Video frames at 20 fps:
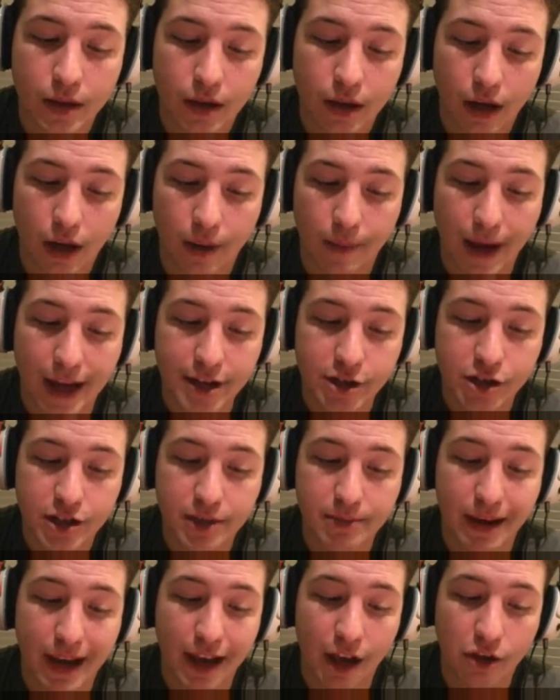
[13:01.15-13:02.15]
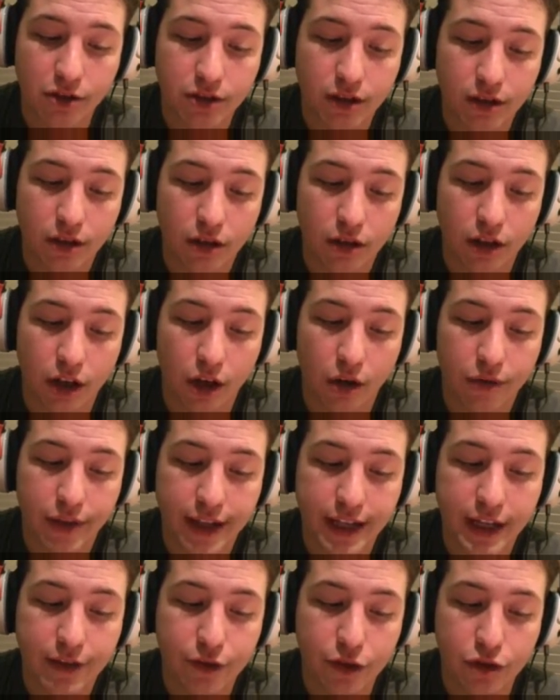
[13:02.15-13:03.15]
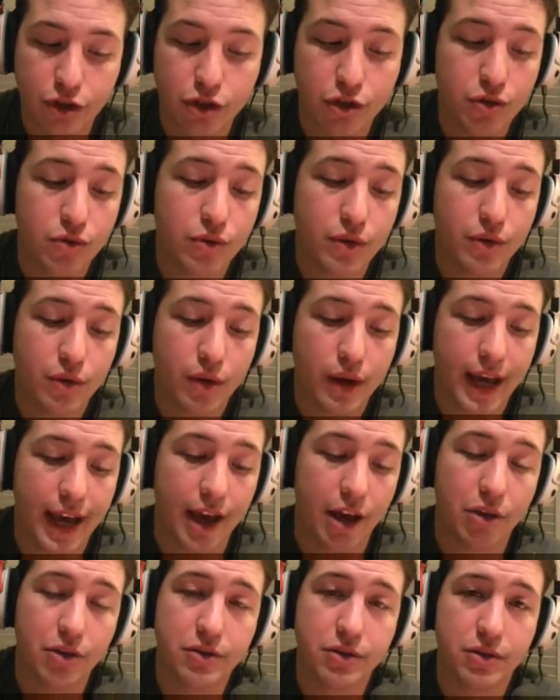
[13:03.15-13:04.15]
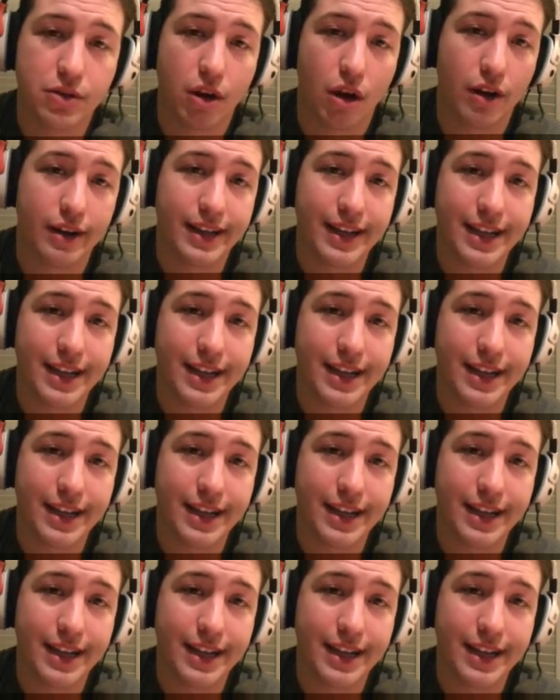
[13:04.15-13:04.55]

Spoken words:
As you see, my health's a little low. They give you 2 health on